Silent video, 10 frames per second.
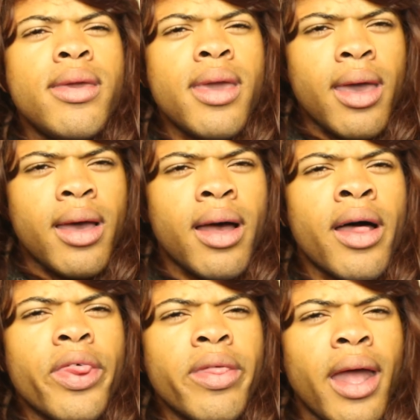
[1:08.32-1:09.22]

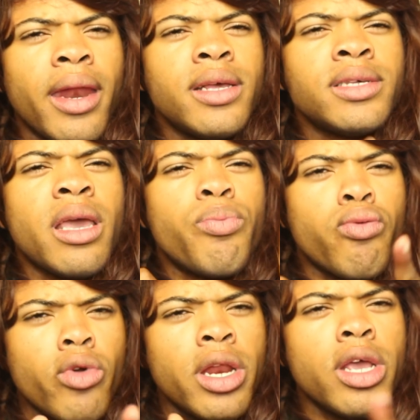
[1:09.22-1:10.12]
Yeah, that is a
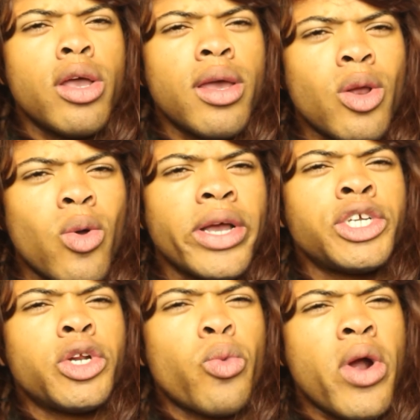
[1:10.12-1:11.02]
pretty good
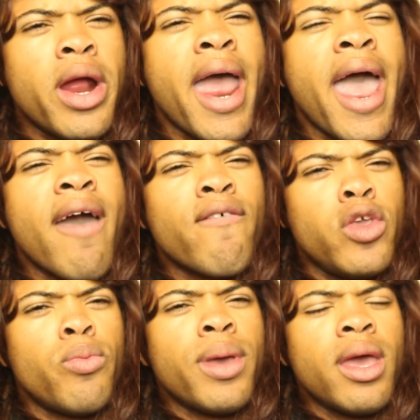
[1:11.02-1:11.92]
question. Where have
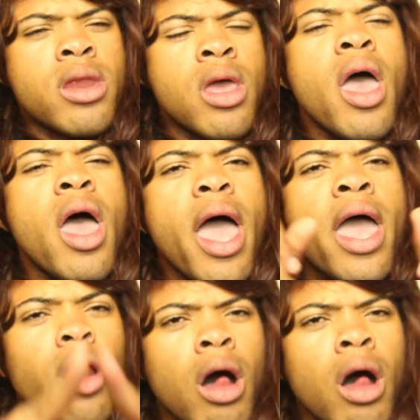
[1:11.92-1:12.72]
you been? And